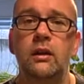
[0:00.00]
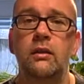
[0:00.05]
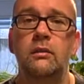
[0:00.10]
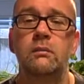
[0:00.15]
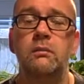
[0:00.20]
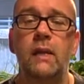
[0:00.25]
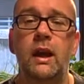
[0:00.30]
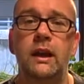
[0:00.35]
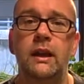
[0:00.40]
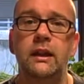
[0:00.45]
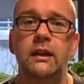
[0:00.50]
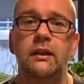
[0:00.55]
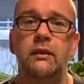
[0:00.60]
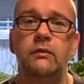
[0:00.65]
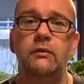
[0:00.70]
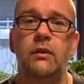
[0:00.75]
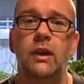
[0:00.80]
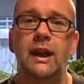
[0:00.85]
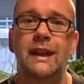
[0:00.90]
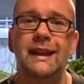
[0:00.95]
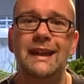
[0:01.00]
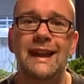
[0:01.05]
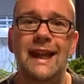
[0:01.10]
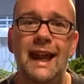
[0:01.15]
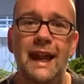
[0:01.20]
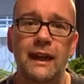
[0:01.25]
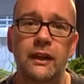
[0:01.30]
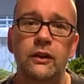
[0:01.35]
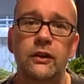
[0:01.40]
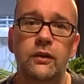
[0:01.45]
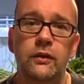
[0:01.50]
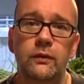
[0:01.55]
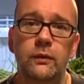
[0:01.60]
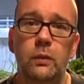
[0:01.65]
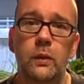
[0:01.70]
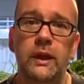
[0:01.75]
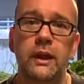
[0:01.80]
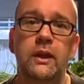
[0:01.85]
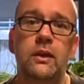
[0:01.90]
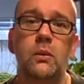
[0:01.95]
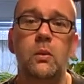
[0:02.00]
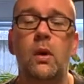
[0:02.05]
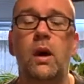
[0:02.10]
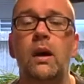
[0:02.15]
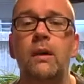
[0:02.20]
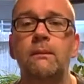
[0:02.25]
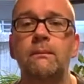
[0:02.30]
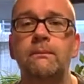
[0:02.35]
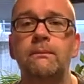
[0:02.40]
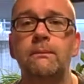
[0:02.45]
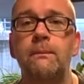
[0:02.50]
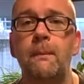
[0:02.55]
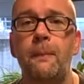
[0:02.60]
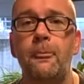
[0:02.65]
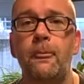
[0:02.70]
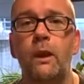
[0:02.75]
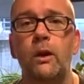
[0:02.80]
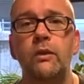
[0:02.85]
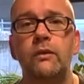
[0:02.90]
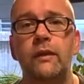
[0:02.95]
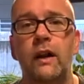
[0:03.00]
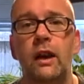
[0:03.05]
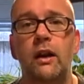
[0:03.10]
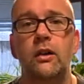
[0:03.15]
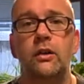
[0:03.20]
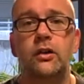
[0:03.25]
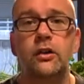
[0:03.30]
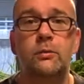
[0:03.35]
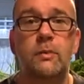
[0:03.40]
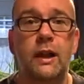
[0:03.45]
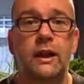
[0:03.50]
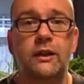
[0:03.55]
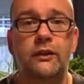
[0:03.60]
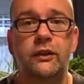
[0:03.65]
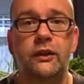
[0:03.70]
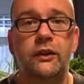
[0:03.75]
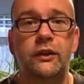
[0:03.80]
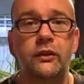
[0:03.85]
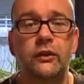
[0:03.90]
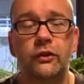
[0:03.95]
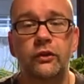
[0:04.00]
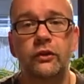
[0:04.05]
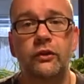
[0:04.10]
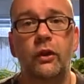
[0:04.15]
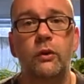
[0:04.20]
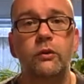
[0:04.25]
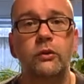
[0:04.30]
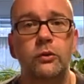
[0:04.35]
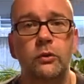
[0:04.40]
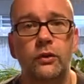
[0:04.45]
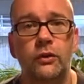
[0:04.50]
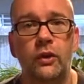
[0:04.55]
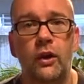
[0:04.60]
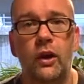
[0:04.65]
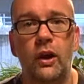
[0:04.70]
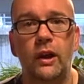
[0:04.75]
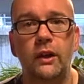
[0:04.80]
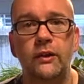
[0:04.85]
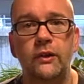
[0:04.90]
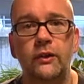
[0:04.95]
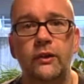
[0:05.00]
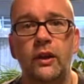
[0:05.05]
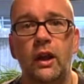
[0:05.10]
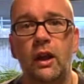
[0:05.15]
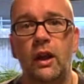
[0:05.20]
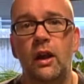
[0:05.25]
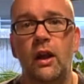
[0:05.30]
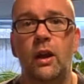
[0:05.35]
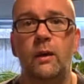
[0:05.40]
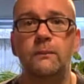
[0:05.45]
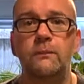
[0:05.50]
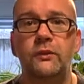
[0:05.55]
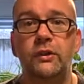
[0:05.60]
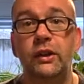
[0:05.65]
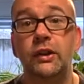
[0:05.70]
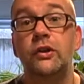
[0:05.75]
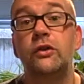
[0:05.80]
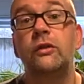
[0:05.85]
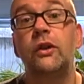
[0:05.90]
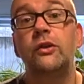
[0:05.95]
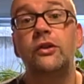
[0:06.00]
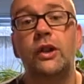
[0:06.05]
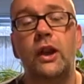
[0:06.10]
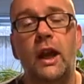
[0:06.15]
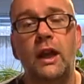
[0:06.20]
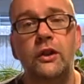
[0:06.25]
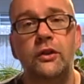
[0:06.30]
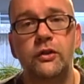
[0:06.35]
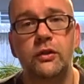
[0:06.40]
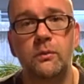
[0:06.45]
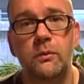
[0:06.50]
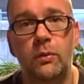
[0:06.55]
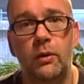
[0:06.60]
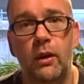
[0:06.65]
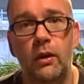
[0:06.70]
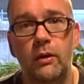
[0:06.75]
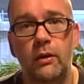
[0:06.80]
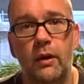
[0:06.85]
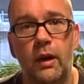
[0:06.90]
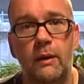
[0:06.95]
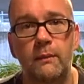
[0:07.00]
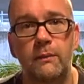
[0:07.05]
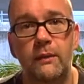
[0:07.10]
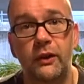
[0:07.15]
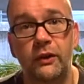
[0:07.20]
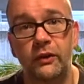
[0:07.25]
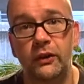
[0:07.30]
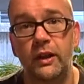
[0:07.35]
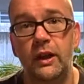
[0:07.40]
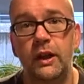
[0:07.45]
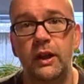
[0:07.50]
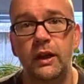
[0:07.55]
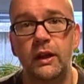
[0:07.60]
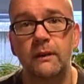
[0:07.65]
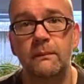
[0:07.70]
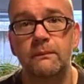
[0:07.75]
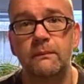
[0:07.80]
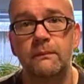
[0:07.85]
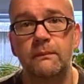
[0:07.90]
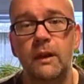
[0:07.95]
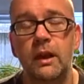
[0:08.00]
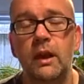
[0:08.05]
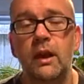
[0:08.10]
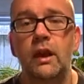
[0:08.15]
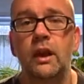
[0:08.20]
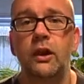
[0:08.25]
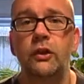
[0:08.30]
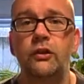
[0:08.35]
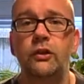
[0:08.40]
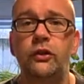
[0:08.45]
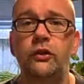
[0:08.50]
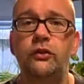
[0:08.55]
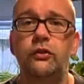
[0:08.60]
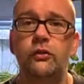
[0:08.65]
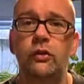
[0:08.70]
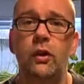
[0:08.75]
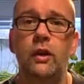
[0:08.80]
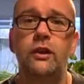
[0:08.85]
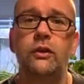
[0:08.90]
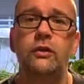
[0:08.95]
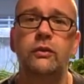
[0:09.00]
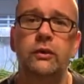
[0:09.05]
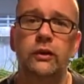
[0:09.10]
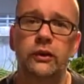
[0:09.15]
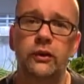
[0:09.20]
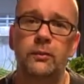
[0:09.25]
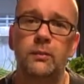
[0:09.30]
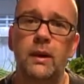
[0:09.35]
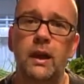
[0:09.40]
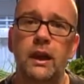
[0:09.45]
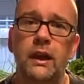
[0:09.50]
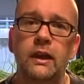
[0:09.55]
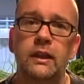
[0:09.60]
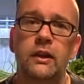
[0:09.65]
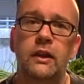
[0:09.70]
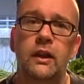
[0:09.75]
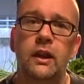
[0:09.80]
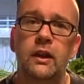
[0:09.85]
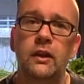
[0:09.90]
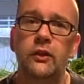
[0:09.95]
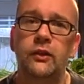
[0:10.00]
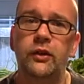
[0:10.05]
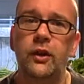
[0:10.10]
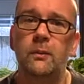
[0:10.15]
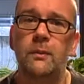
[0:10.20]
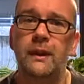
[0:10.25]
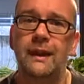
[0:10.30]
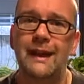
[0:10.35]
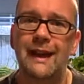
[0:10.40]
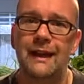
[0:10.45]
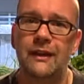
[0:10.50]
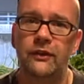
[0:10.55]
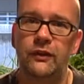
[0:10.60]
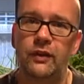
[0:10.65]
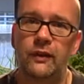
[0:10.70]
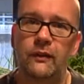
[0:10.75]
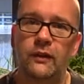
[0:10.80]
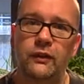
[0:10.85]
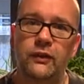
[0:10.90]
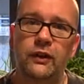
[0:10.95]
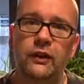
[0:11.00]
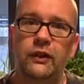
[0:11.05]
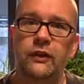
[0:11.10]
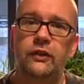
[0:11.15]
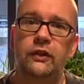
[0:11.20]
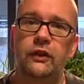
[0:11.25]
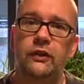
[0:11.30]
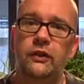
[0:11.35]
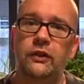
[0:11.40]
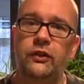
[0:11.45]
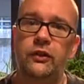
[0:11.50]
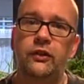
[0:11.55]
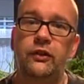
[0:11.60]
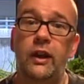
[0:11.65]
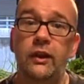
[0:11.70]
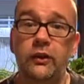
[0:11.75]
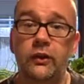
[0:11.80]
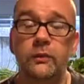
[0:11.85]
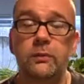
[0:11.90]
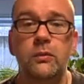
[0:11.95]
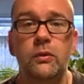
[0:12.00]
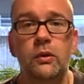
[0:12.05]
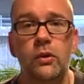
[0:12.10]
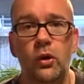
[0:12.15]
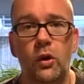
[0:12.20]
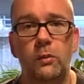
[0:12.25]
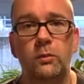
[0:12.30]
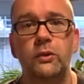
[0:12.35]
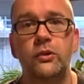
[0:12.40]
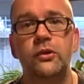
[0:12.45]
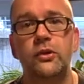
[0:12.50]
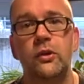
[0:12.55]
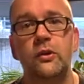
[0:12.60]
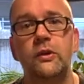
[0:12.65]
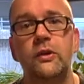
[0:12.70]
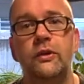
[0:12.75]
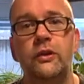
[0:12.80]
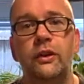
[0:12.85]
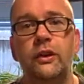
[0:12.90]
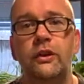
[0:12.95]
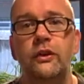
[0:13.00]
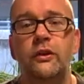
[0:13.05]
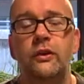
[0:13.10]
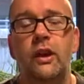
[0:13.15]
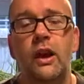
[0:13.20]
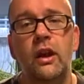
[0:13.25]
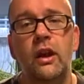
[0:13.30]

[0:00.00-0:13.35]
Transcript: made at the end of week 1 of our Humanities and Social Science teacher education programme this year, just trying to explain some of the activities and assessment opportunities